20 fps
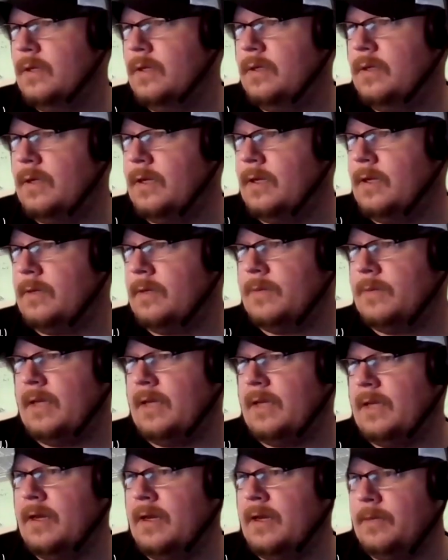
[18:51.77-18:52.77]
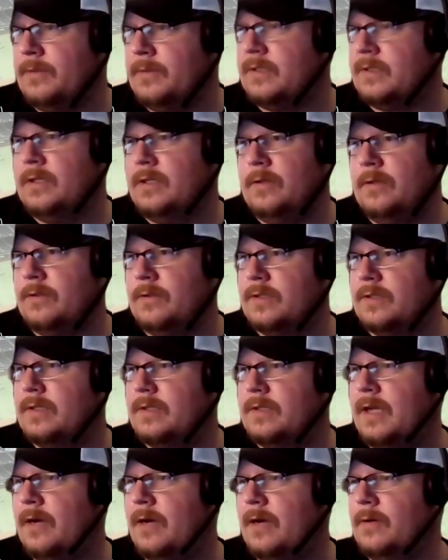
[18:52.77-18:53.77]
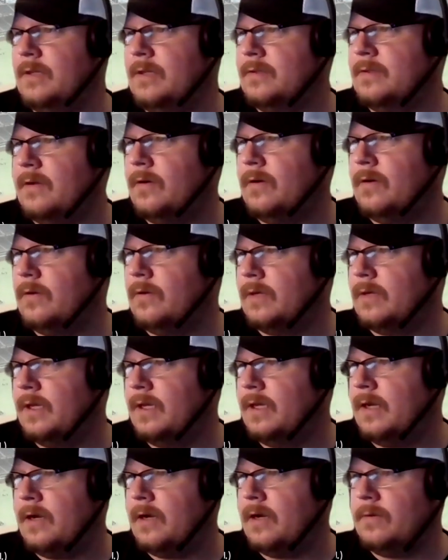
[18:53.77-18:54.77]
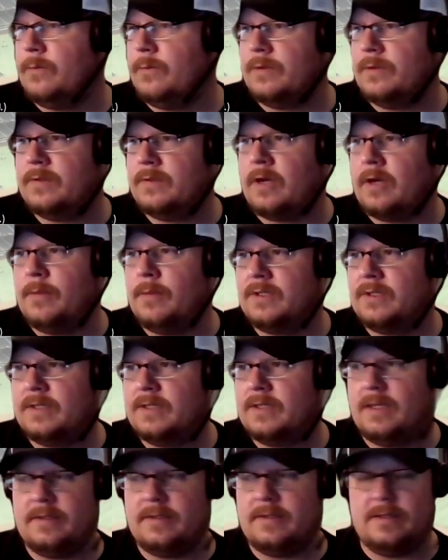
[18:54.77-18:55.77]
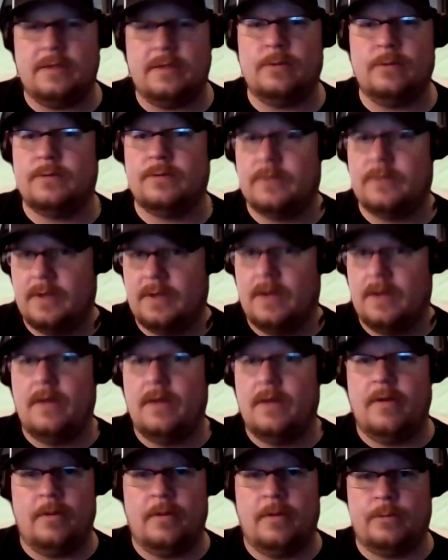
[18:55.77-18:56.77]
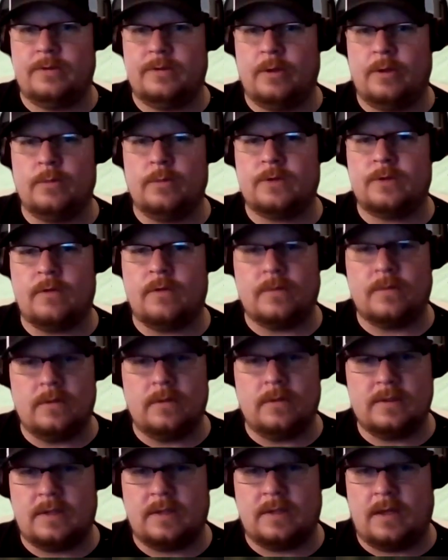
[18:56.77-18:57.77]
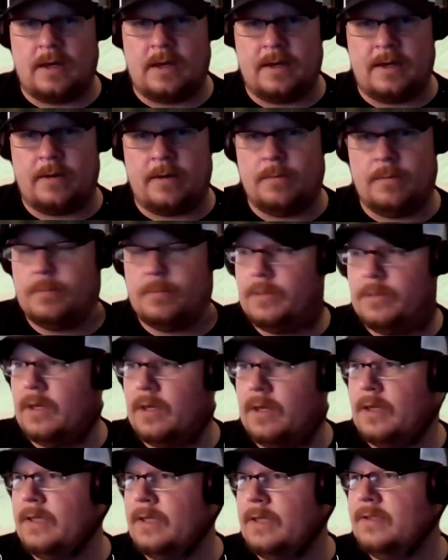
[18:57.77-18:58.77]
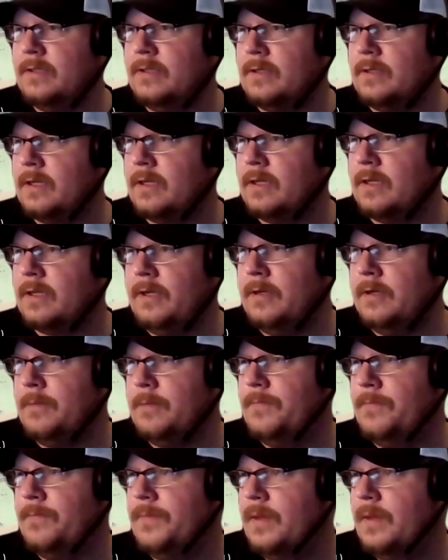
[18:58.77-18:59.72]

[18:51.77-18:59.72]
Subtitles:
That lineup is still stout as all get out, with Thomas Segesi, who goes overlooked a lot now. He's hitting cleanup.